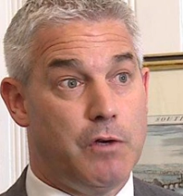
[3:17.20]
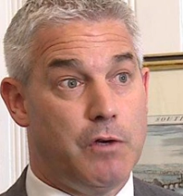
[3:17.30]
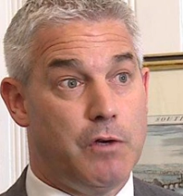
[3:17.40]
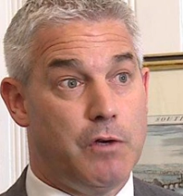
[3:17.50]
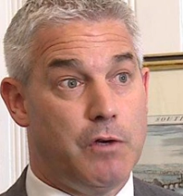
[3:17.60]

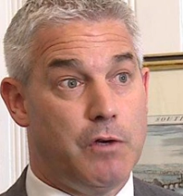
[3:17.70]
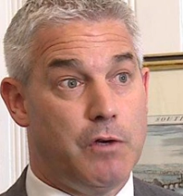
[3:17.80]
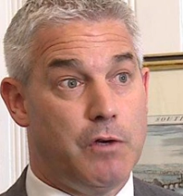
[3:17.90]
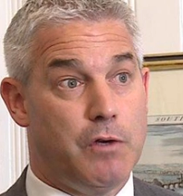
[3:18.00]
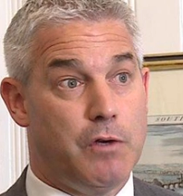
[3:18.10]

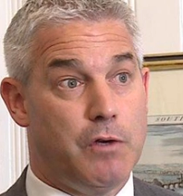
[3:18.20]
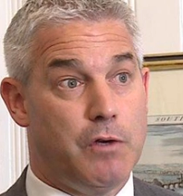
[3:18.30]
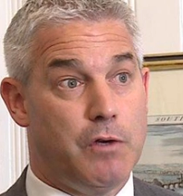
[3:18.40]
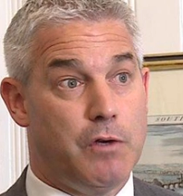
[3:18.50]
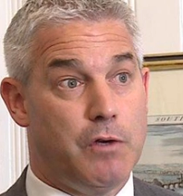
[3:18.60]

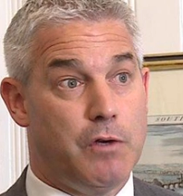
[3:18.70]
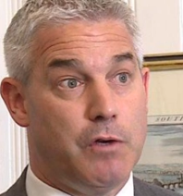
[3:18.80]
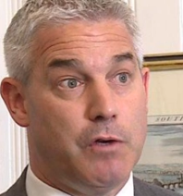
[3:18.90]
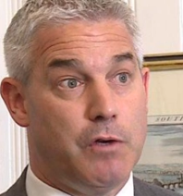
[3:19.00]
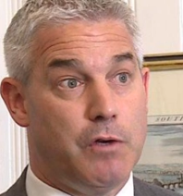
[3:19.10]

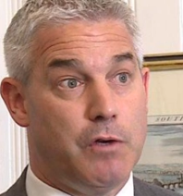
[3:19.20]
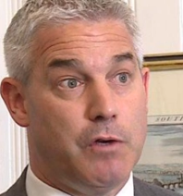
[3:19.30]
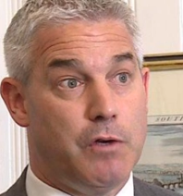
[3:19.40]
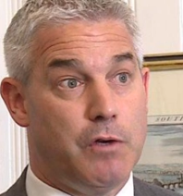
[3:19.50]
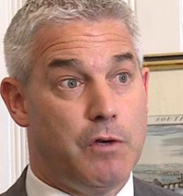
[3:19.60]

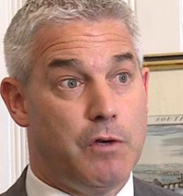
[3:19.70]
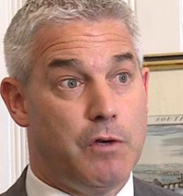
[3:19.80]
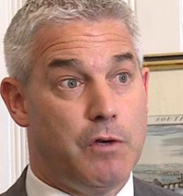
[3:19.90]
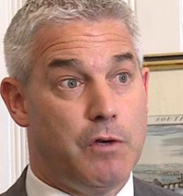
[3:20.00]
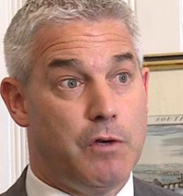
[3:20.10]

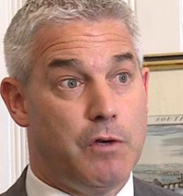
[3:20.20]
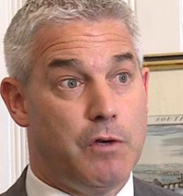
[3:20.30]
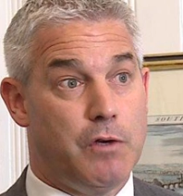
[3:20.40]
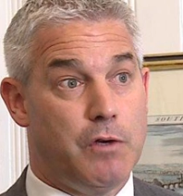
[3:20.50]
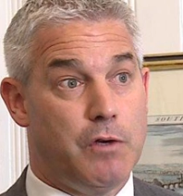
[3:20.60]

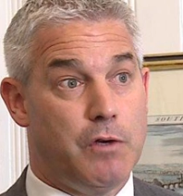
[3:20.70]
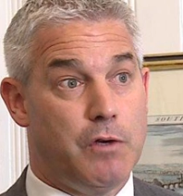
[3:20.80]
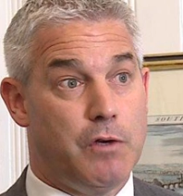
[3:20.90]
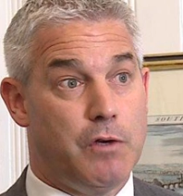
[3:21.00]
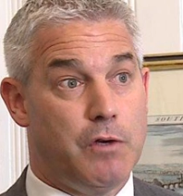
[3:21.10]

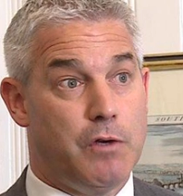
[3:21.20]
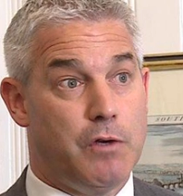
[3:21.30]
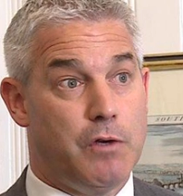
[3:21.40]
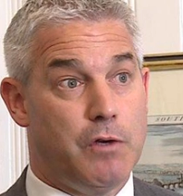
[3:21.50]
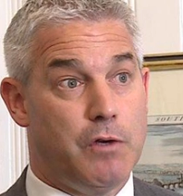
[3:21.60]

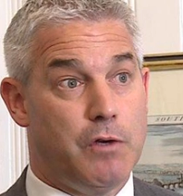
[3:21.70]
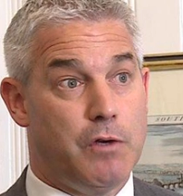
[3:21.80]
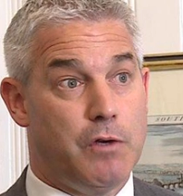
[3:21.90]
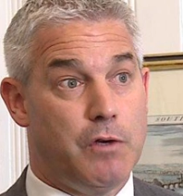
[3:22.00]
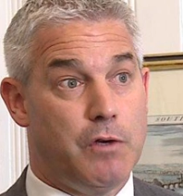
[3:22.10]

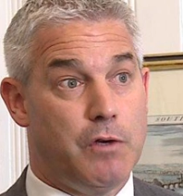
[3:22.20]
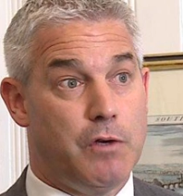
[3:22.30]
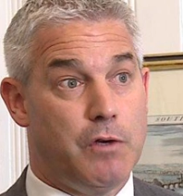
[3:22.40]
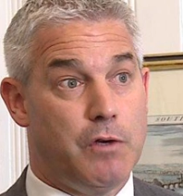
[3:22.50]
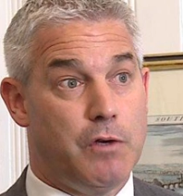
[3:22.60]

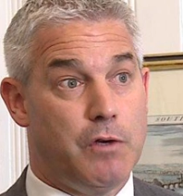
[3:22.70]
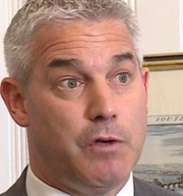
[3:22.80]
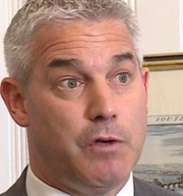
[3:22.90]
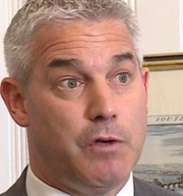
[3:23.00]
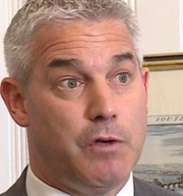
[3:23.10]

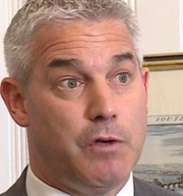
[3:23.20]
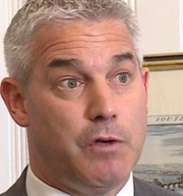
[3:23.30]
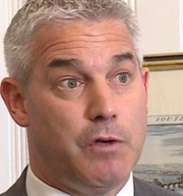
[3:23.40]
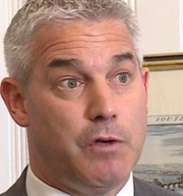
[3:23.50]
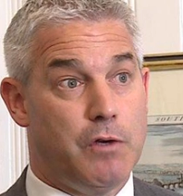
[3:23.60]

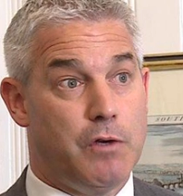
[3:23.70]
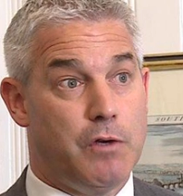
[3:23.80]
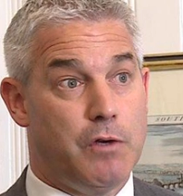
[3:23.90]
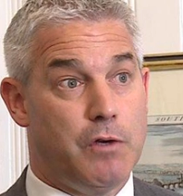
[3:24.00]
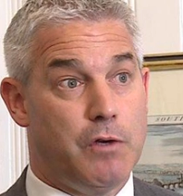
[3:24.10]

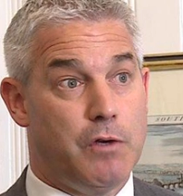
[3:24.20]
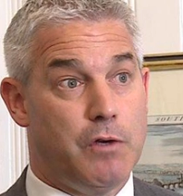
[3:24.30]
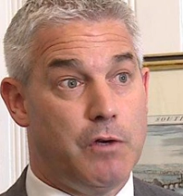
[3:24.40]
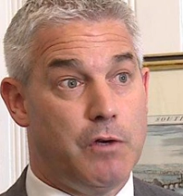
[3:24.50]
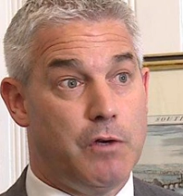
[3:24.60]

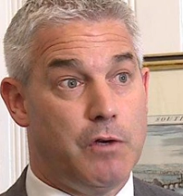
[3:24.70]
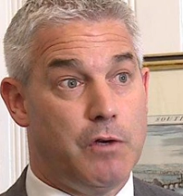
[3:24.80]
The face doesn't move, so there is nothing to read.